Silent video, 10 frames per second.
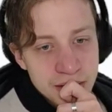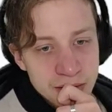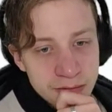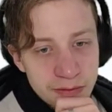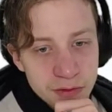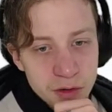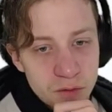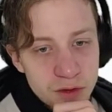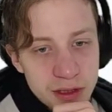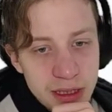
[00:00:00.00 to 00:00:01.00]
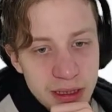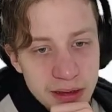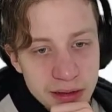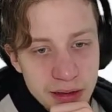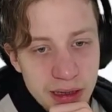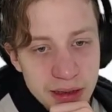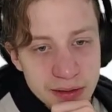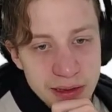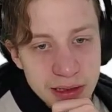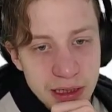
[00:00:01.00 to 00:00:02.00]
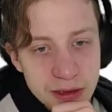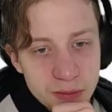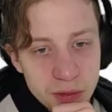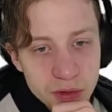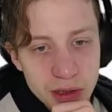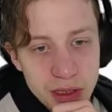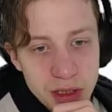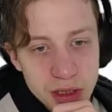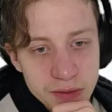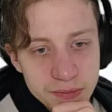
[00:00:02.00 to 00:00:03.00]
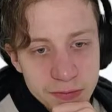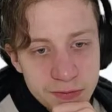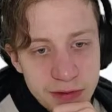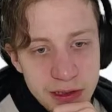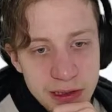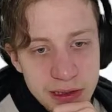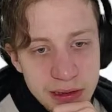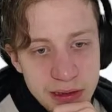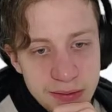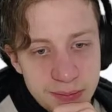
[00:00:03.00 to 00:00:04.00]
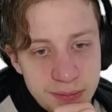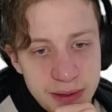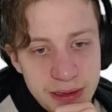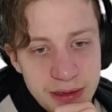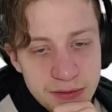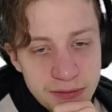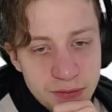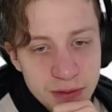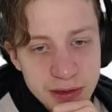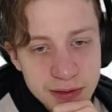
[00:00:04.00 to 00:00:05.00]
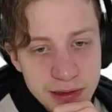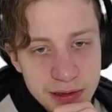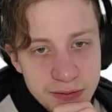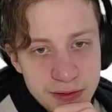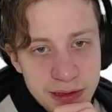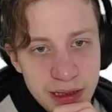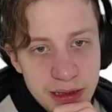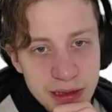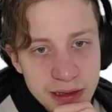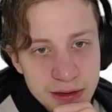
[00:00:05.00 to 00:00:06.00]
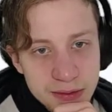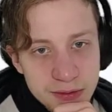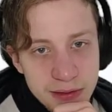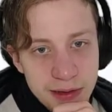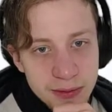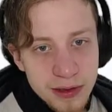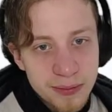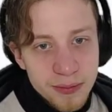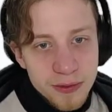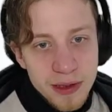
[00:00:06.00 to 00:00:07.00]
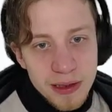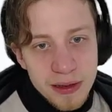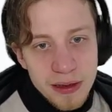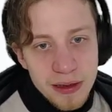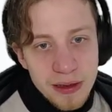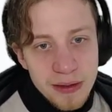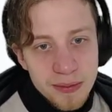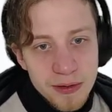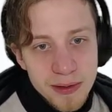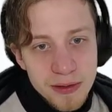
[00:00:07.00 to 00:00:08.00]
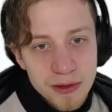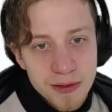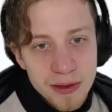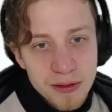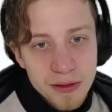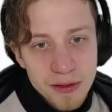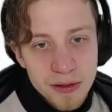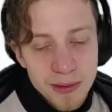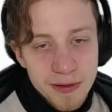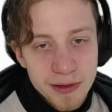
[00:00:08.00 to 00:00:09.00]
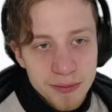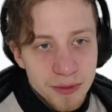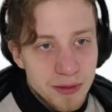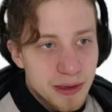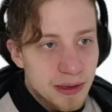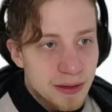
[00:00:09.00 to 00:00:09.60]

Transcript: With cozy and relaxing exploration. Feeling in peace with oneself. Zen-like atmosphere. I'm gonna put here probably not quite a logo, but we can put here